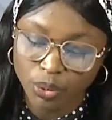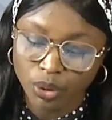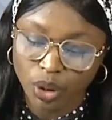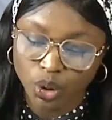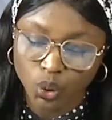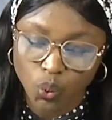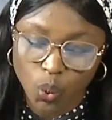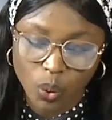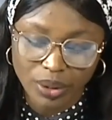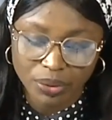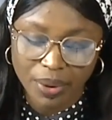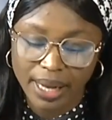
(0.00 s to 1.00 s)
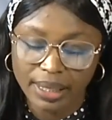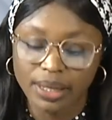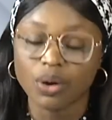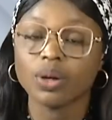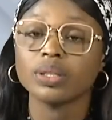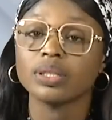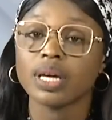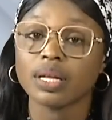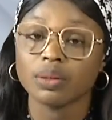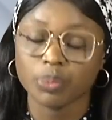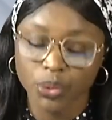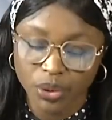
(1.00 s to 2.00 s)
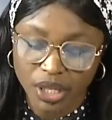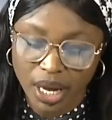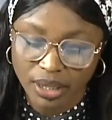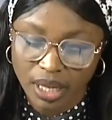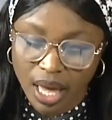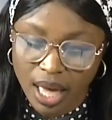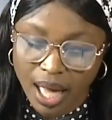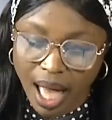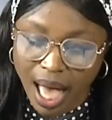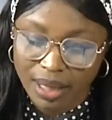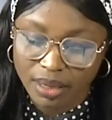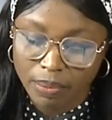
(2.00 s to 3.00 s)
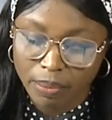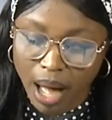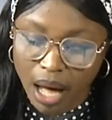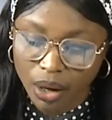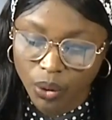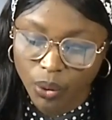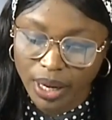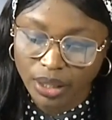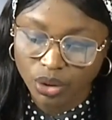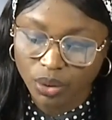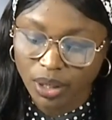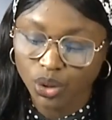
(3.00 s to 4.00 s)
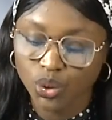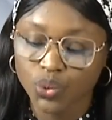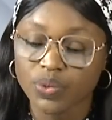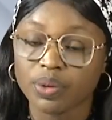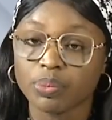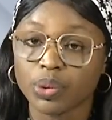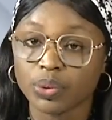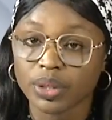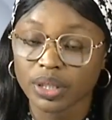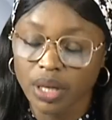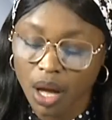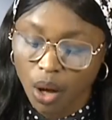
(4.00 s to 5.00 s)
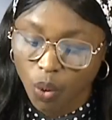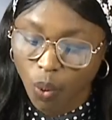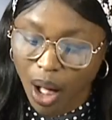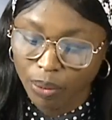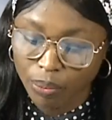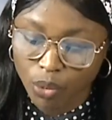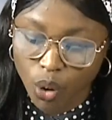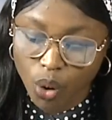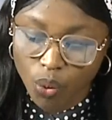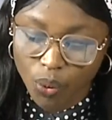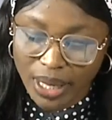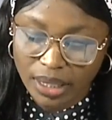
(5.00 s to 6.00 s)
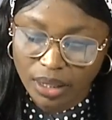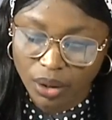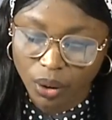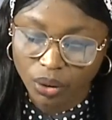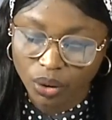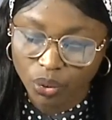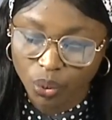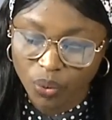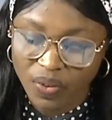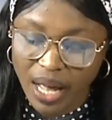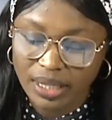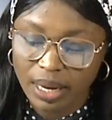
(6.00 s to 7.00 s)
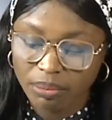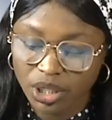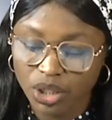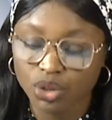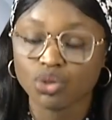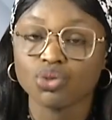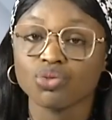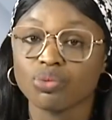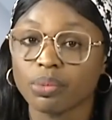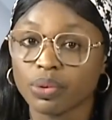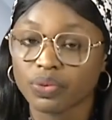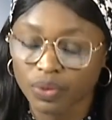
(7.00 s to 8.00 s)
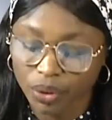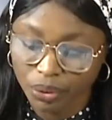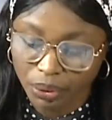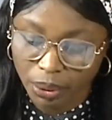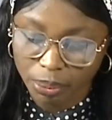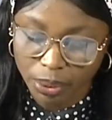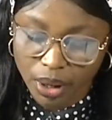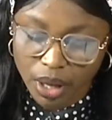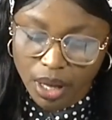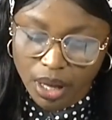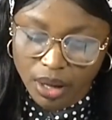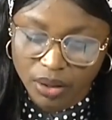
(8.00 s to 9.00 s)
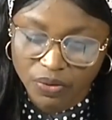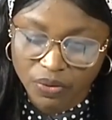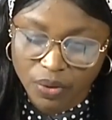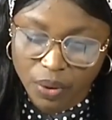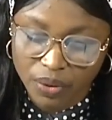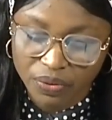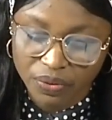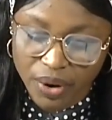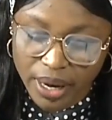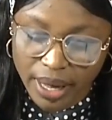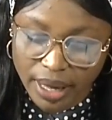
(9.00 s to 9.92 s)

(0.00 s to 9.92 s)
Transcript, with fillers: not to walk directly under the protest at the Marco entrance to the building, while more were seen on the roof attempting to remove the group the fray